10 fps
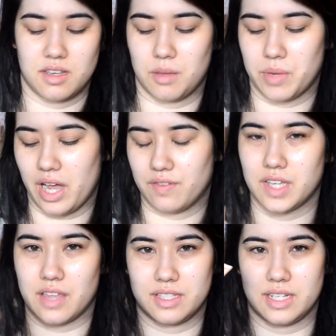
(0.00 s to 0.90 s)
I might have to get
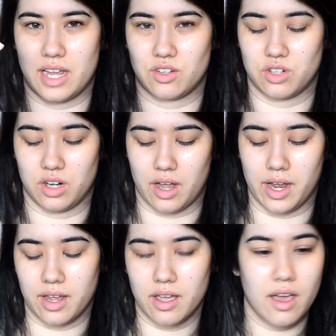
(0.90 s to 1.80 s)
this in extra
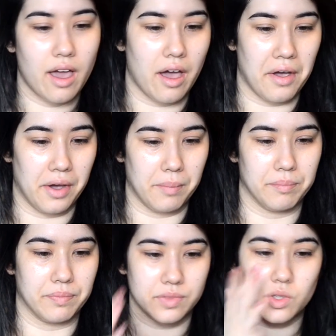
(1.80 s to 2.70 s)
light,
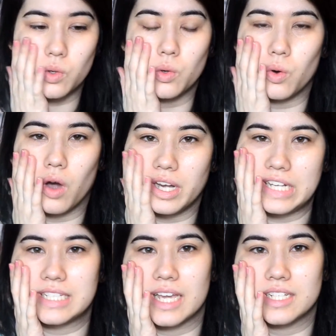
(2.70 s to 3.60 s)
or I need to
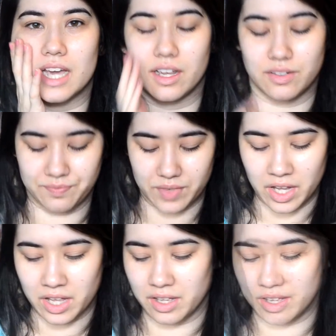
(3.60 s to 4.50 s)
get a
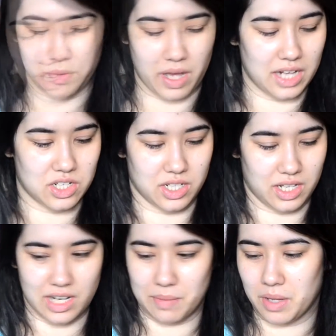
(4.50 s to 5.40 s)
tan. But actually,
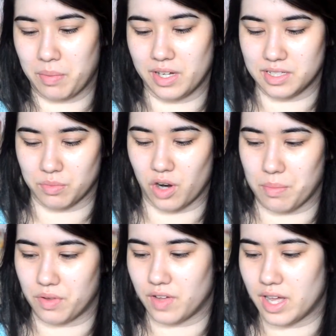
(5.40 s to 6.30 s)
let me apply some primer
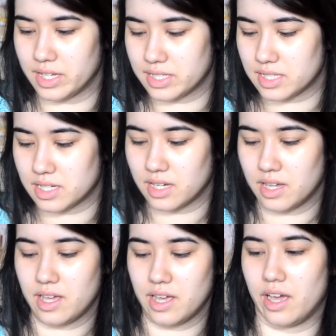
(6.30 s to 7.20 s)
first.
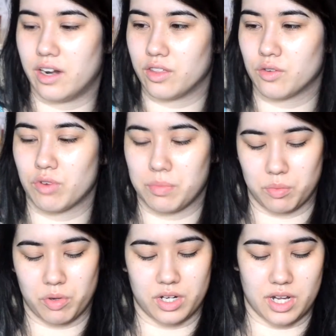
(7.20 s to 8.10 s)
Another Rimmel
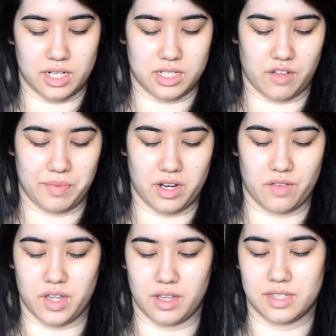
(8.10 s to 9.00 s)
product I've been
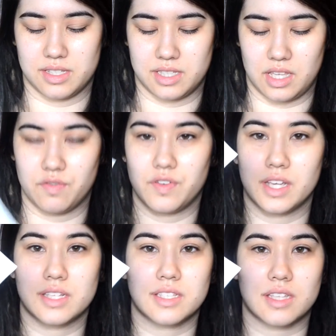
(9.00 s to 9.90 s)
loving. This is the
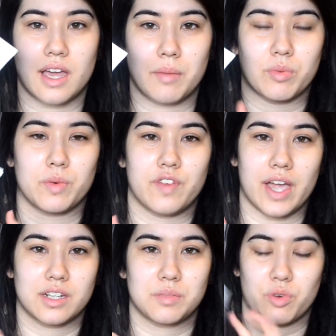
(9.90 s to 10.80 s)
Fix and
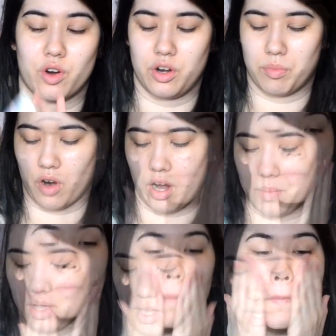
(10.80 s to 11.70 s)
Perfect Pro
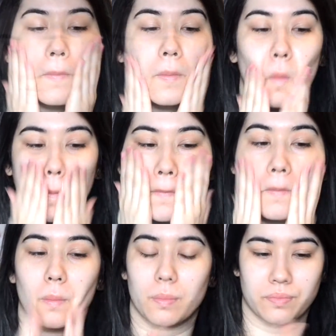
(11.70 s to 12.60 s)
Primer, just
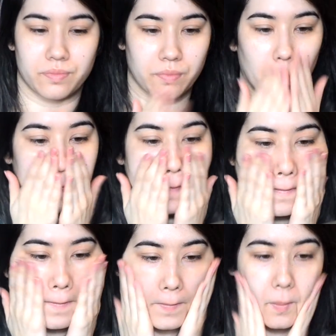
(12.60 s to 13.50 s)
really
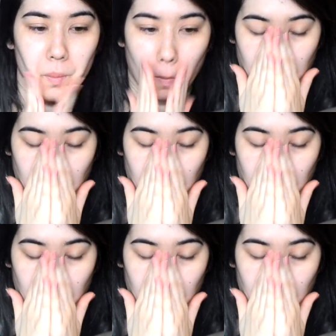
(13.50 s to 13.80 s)
moisturising.